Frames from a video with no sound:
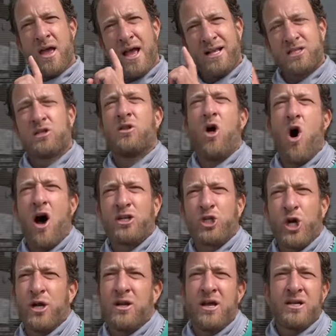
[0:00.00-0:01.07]
It's
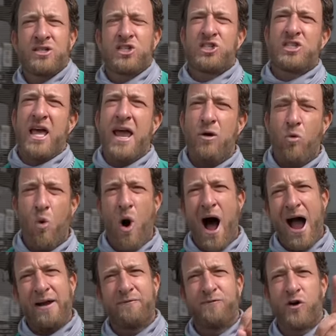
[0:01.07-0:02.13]
launching
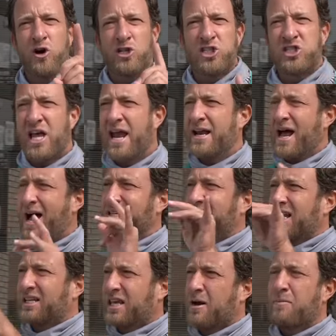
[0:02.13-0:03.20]
statewide, first state. I
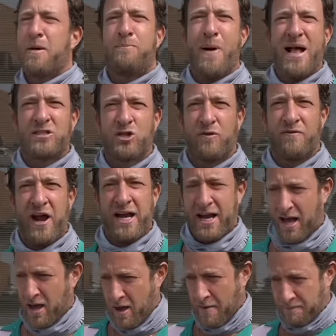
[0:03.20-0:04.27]
said, give me Pennsylvania.